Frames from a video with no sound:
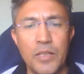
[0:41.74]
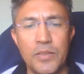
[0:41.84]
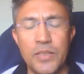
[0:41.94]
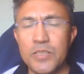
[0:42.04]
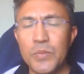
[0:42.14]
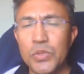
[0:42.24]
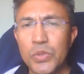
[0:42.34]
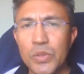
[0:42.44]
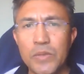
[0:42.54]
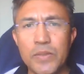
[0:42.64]
There is more
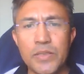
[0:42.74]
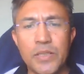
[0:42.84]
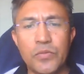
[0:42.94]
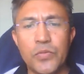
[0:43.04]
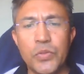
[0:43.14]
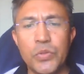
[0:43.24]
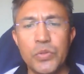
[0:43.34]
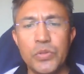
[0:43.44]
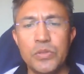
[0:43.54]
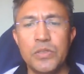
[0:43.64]
to living than
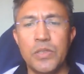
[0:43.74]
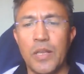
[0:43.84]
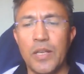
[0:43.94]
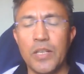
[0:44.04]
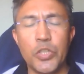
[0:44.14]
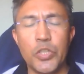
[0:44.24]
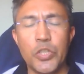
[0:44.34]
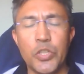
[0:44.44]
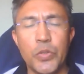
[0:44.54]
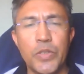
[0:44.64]
food,
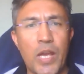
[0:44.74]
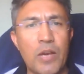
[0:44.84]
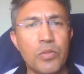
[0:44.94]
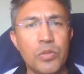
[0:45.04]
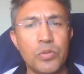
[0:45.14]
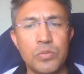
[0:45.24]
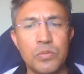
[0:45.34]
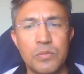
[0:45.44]
luxury, travel.